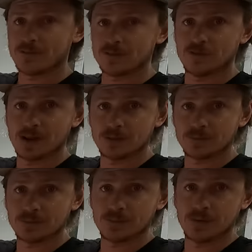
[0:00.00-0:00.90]
we've
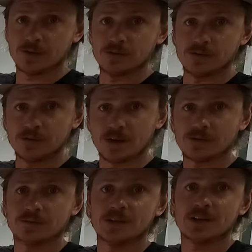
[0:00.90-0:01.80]
developed this new
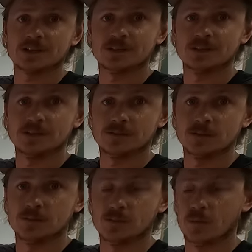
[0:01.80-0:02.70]
dust reduction
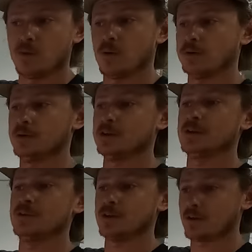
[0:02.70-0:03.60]
system, we want you to
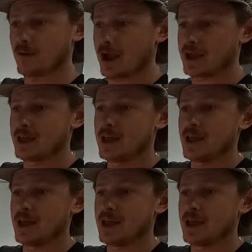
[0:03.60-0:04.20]
give it a crack.